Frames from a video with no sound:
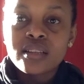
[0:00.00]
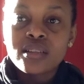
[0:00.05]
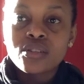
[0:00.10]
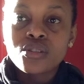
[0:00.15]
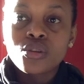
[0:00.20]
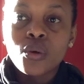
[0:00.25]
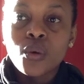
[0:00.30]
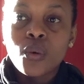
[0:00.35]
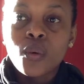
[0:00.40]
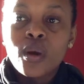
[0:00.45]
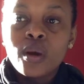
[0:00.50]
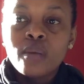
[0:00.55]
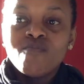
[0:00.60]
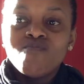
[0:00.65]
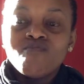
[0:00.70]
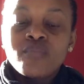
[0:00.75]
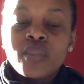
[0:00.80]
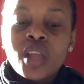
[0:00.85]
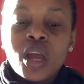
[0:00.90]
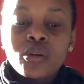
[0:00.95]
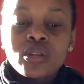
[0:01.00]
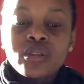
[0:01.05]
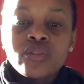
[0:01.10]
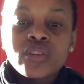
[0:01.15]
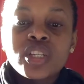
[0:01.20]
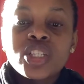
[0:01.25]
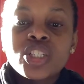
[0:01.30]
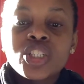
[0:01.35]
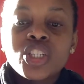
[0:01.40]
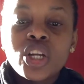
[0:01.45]
So I was
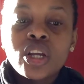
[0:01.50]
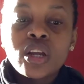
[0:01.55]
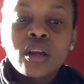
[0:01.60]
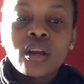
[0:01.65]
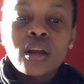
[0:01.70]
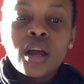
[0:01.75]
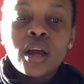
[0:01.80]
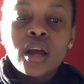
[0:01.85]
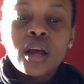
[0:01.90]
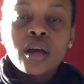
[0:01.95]
finishing